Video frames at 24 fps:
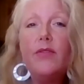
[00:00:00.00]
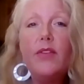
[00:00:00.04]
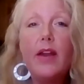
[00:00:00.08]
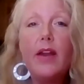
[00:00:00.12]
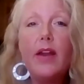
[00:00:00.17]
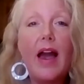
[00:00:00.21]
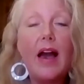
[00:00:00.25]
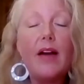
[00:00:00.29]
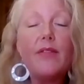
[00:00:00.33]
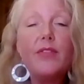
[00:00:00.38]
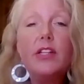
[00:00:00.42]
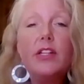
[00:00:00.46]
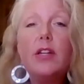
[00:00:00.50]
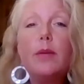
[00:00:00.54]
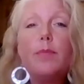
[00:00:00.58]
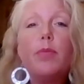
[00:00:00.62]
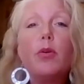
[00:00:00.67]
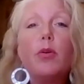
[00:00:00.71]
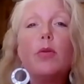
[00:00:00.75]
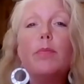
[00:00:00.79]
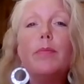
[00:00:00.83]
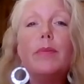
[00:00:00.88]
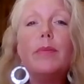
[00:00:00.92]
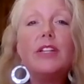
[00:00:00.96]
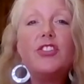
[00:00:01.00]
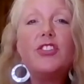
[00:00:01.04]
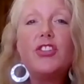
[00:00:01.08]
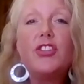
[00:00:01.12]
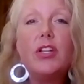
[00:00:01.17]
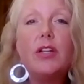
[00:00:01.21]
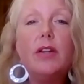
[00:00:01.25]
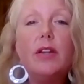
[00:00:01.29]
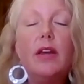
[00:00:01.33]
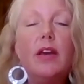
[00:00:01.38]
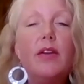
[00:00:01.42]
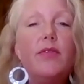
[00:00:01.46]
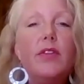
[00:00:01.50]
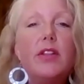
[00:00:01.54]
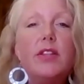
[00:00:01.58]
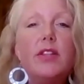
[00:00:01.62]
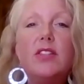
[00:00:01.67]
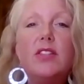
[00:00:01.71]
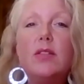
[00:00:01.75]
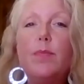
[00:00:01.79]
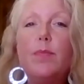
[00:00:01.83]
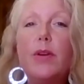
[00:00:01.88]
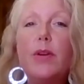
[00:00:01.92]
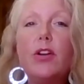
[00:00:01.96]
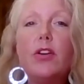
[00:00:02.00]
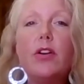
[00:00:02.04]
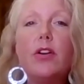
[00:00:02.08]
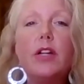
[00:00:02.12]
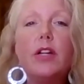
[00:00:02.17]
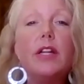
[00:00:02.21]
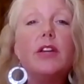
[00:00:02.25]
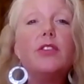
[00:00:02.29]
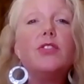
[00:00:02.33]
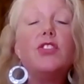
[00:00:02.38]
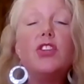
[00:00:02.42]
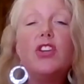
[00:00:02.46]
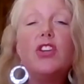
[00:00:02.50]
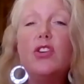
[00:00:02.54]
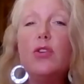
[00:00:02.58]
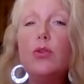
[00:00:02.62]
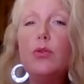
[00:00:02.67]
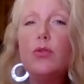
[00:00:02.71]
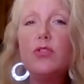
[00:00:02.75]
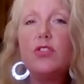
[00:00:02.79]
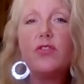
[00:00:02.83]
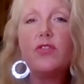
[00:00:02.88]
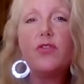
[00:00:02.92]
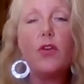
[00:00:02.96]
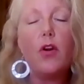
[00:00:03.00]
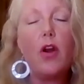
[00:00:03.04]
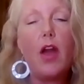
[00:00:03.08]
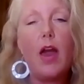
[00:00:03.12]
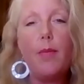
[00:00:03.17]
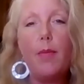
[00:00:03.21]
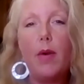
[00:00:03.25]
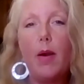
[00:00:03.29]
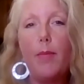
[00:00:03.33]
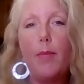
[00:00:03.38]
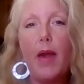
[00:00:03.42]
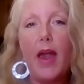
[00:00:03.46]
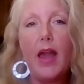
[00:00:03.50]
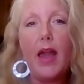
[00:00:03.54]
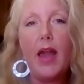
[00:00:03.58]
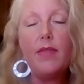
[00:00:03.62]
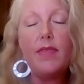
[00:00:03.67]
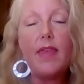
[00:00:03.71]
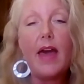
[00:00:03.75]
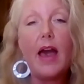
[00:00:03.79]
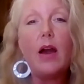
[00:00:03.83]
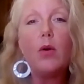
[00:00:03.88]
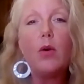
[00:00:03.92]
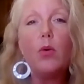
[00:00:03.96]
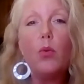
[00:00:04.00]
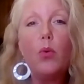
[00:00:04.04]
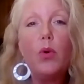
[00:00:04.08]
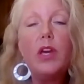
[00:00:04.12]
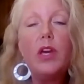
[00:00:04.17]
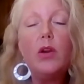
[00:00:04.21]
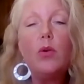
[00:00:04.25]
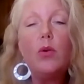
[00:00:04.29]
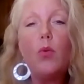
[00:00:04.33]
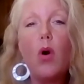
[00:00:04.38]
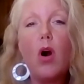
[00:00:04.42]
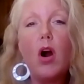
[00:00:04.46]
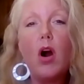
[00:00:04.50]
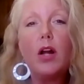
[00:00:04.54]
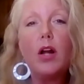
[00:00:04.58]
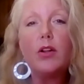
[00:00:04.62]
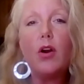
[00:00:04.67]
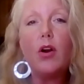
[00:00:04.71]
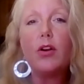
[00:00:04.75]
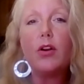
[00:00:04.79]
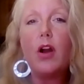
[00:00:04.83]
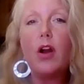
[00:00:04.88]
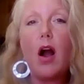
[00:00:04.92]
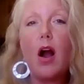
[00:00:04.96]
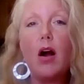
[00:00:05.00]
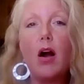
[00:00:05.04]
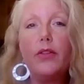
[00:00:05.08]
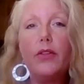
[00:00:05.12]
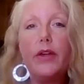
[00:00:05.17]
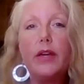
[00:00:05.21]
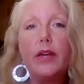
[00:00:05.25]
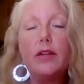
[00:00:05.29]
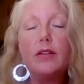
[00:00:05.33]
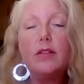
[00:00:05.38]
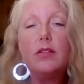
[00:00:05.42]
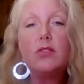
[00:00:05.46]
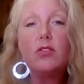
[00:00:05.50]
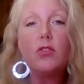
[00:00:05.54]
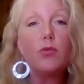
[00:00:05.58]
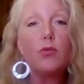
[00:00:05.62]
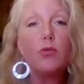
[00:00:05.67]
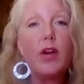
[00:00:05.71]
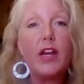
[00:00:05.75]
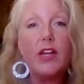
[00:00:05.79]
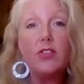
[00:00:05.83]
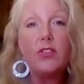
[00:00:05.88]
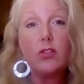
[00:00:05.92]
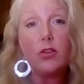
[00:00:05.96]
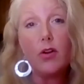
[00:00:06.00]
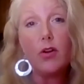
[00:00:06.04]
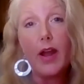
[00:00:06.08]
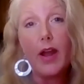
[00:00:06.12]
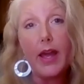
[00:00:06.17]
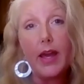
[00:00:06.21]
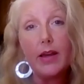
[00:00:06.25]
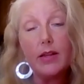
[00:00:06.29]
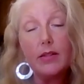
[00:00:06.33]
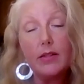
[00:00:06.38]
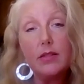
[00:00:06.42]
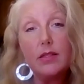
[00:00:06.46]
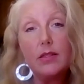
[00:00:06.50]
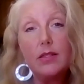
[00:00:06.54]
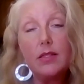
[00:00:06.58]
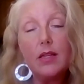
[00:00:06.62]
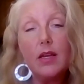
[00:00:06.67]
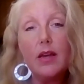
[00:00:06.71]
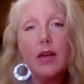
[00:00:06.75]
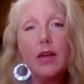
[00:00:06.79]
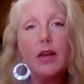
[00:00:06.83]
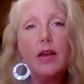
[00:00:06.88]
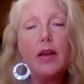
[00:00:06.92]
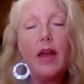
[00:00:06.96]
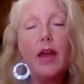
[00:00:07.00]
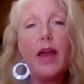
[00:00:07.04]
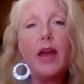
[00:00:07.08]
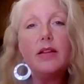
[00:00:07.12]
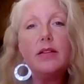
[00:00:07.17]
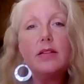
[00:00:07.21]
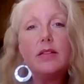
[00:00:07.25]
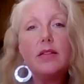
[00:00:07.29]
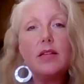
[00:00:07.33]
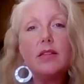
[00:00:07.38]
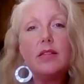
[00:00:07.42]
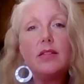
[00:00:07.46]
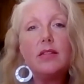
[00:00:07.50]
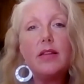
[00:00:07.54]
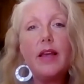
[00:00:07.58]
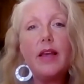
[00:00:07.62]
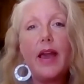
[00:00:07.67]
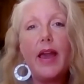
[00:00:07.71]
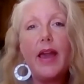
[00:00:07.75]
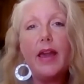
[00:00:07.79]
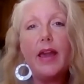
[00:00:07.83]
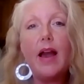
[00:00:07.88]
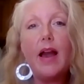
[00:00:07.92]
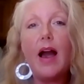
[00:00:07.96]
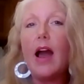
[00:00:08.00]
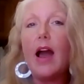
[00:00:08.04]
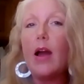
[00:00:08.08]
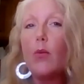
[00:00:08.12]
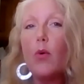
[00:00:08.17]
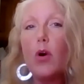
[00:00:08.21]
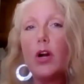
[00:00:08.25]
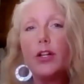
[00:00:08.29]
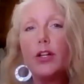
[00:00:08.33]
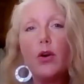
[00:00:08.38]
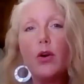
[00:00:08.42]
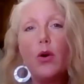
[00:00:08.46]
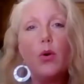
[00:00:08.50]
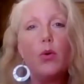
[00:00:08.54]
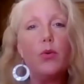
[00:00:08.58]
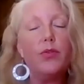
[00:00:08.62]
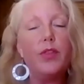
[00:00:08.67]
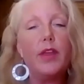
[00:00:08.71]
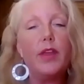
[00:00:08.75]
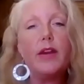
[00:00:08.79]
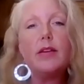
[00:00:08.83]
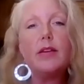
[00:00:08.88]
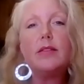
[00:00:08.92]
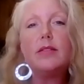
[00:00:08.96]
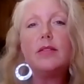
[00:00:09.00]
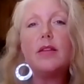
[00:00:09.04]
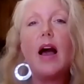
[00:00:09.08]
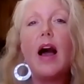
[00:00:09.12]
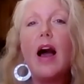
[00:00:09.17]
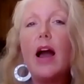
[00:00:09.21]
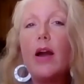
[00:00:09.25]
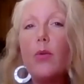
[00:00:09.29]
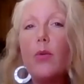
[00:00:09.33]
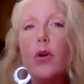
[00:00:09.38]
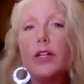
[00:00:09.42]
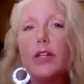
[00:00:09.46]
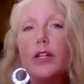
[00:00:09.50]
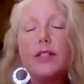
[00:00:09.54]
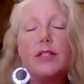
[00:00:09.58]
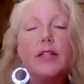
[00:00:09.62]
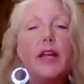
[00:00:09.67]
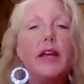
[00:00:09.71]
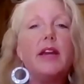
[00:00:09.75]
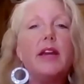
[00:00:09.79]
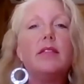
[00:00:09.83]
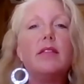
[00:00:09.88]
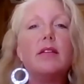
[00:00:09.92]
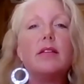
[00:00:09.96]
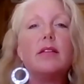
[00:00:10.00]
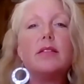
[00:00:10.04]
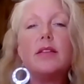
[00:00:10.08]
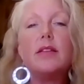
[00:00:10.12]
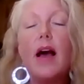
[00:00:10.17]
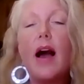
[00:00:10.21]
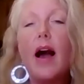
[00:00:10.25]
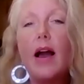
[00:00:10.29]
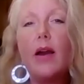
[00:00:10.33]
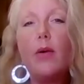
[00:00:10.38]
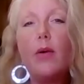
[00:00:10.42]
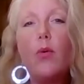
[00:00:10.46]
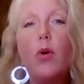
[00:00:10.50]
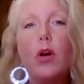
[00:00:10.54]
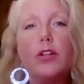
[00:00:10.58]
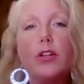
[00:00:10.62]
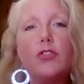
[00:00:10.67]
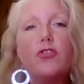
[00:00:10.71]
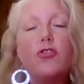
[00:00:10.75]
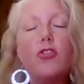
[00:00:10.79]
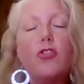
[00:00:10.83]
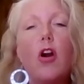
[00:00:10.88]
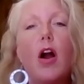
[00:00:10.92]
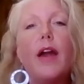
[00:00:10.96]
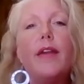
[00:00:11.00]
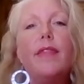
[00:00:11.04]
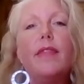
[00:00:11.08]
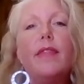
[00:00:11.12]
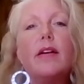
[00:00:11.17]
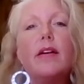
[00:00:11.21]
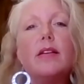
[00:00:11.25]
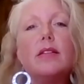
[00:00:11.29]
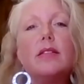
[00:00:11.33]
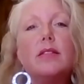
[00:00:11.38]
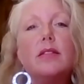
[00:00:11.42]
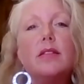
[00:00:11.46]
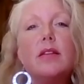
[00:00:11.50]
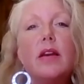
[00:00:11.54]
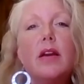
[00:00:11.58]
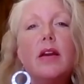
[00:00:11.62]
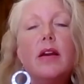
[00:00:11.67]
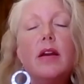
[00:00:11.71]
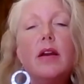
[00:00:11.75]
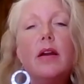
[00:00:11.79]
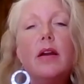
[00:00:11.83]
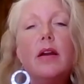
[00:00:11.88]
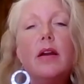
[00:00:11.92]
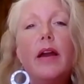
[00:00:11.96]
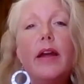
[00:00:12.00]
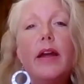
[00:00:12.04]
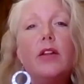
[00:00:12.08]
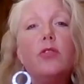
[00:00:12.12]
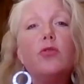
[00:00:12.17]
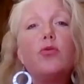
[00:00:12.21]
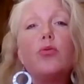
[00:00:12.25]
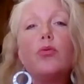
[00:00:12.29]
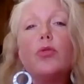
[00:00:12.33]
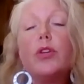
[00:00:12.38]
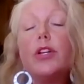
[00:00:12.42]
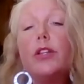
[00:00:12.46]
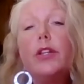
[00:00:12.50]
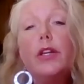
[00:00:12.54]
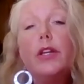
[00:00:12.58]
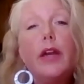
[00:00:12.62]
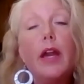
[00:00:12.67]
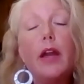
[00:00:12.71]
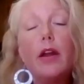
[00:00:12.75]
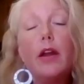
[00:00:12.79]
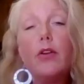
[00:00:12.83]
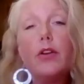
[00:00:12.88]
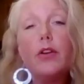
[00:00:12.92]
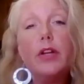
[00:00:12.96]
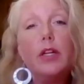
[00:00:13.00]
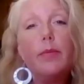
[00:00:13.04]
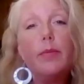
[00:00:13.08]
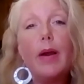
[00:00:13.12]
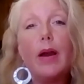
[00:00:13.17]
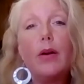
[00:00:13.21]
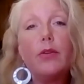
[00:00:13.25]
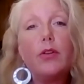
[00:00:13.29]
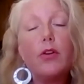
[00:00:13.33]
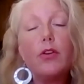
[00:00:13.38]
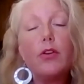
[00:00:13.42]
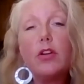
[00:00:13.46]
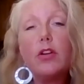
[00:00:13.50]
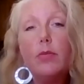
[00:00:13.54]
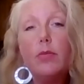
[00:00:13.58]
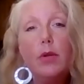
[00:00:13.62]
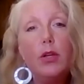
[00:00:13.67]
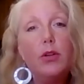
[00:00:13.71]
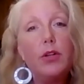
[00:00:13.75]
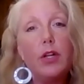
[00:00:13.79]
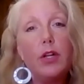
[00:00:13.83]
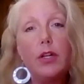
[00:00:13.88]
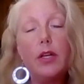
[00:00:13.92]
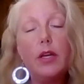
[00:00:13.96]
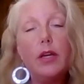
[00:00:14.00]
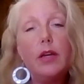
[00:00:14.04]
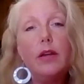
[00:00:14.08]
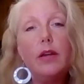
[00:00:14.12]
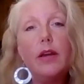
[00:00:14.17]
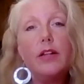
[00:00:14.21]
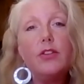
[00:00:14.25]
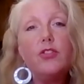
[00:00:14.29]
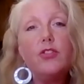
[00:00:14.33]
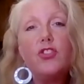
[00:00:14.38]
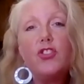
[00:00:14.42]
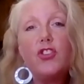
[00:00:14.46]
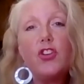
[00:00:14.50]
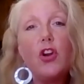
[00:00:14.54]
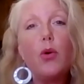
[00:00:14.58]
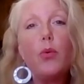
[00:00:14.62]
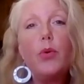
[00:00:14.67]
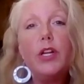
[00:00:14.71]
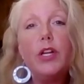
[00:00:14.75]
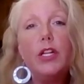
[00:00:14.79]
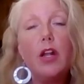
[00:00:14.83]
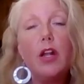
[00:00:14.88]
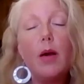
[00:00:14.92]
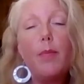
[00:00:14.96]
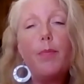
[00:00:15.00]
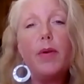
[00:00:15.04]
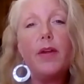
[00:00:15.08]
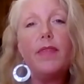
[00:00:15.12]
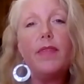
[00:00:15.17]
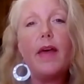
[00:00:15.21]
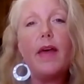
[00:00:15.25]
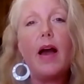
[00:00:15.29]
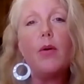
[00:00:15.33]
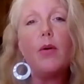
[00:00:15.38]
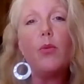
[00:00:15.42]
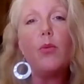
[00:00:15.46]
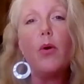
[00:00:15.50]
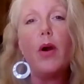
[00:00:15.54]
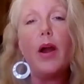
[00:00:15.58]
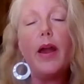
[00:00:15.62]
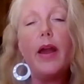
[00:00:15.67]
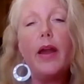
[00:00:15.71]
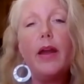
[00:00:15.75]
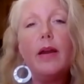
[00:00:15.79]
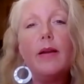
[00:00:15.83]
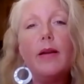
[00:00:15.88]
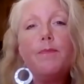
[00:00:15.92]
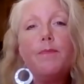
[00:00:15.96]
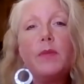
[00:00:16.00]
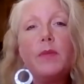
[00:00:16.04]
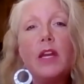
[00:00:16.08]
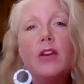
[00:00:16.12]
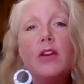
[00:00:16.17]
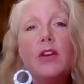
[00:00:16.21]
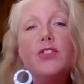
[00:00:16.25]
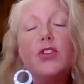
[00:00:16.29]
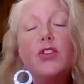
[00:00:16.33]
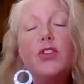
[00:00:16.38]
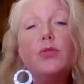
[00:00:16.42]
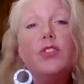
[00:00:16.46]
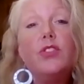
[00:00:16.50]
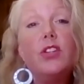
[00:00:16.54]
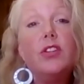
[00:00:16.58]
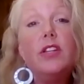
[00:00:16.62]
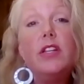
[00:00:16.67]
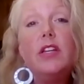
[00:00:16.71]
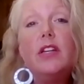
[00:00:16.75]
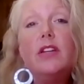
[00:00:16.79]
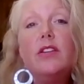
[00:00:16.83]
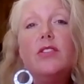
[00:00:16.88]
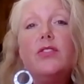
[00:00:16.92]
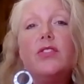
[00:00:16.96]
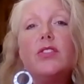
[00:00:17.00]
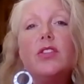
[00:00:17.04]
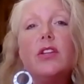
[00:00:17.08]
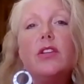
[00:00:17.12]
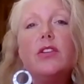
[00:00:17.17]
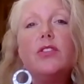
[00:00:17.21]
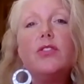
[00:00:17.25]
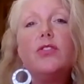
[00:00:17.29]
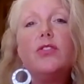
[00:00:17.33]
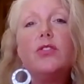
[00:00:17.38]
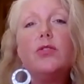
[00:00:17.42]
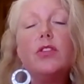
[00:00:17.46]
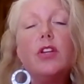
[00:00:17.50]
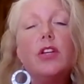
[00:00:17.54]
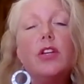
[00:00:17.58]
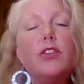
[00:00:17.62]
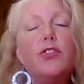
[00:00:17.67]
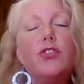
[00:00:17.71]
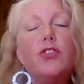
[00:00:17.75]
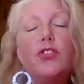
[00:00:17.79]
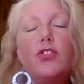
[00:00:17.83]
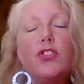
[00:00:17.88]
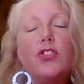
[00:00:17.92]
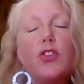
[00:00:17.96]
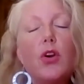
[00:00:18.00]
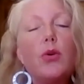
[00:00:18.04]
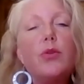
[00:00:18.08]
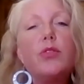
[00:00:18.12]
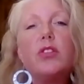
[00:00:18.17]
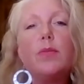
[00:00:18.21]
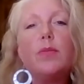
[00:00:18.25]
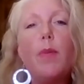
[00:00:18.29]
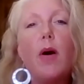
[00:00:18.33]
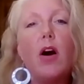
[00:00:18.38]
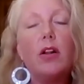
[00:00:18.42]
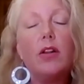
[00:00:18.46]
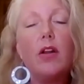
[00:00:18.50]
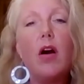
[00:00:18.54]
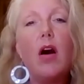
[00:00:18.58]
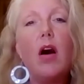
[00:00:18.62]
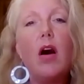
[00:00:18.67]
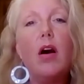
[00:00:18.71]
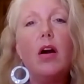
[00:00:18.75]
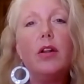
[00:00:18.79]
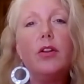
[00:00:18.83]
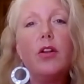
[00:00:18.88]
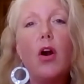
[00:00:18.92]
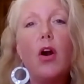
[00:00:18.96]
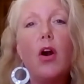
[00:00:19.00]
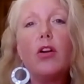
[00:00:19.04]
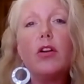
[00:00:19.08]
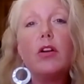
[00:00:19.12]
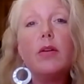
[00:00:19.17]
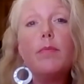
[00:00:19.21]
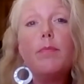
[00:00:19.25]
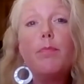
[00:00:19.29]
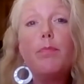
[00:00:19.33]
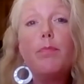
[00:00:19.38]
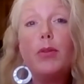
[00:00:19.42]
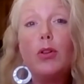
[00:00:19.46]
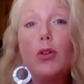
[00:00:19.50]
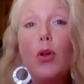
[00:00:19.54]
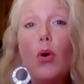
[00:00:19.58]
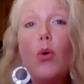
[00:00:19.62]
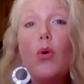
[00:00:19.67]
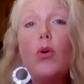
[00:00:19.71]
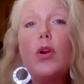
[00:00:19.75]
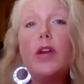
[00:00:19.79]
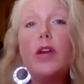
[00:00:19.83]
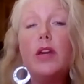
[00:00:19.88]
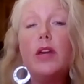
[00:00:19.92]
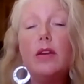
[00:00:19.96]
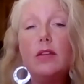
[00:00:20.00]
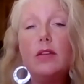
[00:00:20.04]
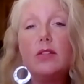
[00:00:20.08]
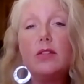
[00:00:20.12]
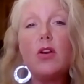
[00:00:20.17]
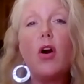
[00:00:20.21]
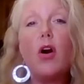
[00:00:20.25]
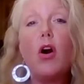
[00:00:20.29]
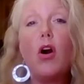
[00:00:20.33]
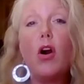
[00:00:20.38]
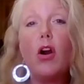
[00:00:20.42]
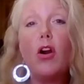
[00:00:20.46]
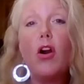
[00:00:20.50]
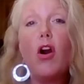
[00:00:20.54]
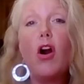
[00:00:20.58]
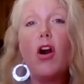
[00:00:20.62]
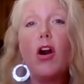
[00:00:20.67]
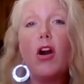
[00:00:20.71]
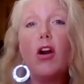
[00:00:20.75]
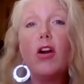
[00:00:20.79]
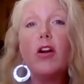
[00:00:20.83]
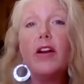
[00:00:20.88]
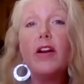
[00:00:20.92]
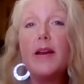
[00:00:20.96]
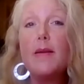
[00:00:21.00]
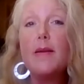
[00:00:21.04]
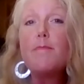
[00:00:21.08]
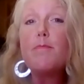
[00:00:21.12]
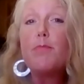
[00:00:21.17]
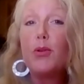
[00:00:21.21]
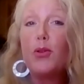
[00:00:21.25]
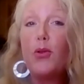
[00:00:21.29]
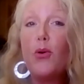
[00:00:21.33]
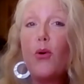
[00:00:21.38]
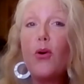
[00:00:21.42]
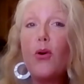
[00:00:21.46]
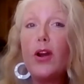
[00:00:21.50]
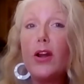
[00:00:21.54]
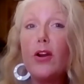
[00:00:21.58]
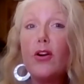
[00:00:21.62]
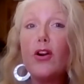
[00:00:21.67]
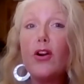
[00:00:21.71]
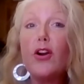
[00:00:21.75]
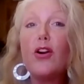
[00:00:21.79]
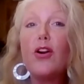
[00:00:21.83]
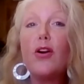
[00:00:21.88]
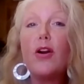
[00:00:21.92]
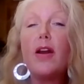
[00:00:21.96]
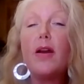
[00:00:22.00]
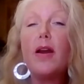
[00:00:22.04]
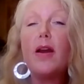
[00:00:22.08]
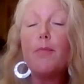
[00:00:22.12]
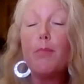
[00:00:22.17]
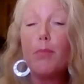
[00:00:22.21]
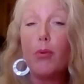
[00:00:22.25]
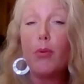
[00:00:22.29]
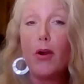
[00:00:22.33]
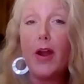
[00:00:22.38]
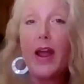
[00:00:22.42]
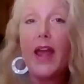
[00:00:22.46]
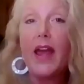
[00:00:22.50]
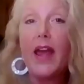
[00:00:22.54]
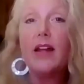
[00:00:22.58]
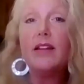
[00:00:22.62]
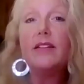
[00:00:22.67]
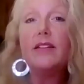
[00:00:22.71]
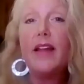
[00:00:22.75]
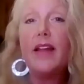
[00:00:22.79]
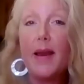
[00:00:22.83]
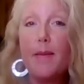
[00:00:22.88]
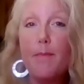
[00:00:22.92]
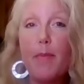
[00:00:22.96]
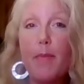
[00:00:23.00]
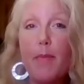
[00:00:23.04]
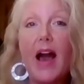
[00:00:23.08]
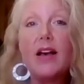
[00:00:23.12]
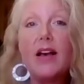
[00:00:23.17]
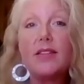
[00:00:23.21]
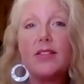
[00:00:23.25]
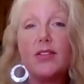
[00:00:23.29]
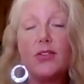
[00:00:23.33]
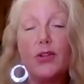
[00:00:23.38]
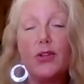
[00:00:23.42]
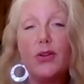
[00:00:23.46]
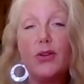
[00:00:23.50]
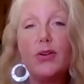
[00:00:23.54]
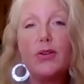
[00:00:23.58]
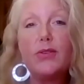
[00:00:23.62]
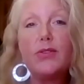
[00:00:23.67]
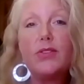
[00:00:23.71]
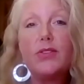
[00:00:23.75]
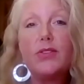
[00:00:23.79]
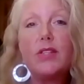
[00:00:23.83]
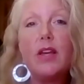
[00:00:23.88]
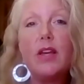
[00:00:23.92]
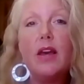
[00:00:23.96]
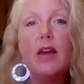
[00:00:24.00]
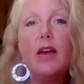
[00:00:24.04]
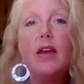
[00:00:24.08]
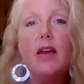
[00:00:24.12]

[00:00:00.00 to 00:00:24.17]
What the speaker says: Having a permission-giving spirit is huge for MMA, that we want our colleagues to raise their hands and to say, I want to own this, I want to take this, I want to try this, and really caring about our community and showing up in that way. So Denise is so spot on. Our employees are our employer brand ambassadors.